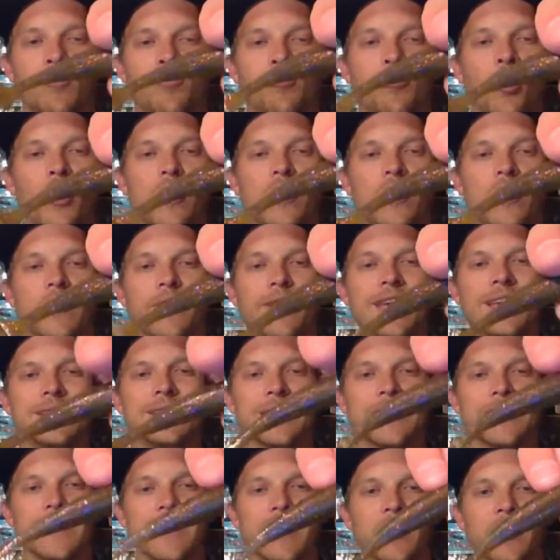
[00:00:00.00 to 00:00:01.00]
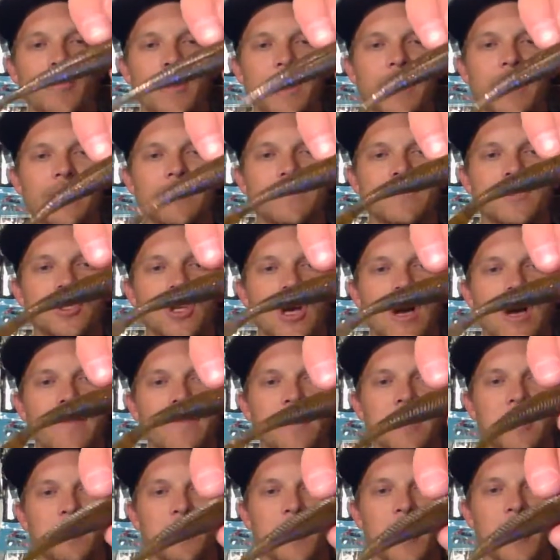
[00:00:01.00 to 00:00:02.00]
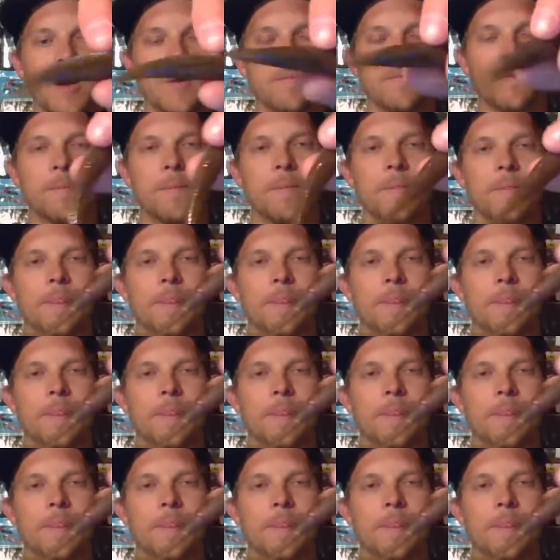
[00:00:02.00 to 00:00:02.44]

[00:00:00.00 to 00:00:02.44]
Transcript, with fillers: boil these a little bit, soften them up.